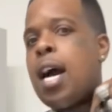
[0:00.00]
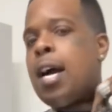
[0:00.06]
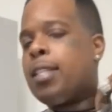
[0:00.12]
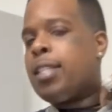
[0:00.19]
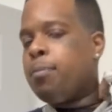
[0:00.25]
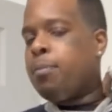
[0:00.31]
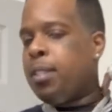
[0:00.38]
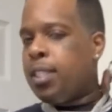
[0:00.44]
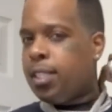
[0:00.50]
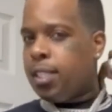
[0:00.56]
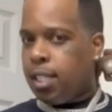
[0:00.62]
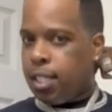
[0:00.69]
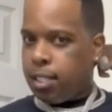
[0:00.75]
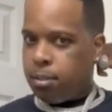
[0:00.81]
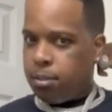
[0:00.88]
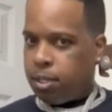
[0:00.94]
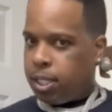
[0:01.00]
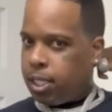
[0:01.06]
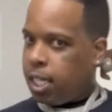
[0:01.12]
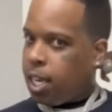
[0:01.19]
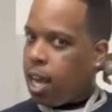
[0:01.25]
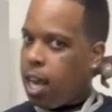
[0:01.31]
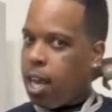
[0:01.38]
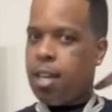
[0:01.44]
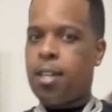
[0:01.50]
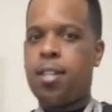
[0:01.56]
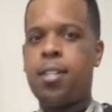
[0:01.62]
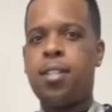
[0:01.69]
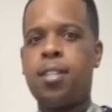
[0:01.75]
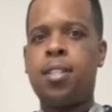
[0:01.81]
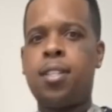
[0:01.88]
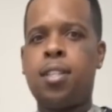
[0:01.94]
I just be saying some shit like,
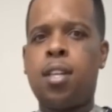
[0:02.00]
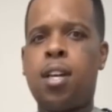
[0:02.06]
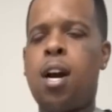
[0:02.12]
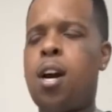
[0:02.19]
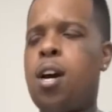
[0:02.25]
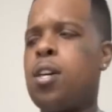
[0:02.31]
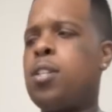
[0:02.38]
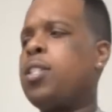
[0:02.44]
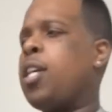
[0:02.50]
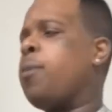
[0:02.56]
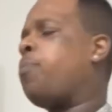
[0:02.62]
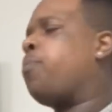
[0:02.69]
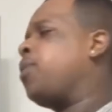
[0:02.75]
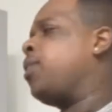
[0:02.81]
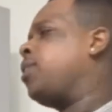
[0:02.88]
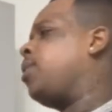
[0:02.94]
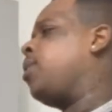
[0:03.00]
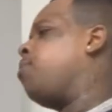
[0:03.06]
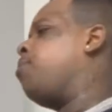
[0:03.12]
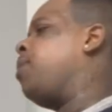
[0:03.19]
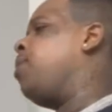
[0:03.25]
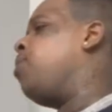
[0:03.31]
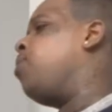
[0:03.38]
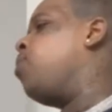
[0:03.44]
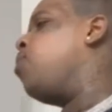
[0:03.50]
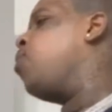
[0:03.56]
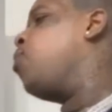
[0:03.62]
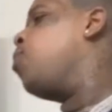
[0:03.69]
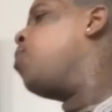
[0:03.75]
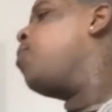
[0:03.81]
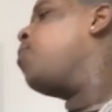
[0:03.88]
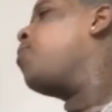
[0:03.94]
oh, Jay Prince don't be
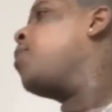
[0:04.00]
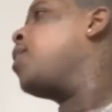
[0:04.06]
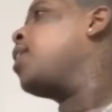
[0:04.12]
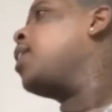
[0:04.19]
woo-woo.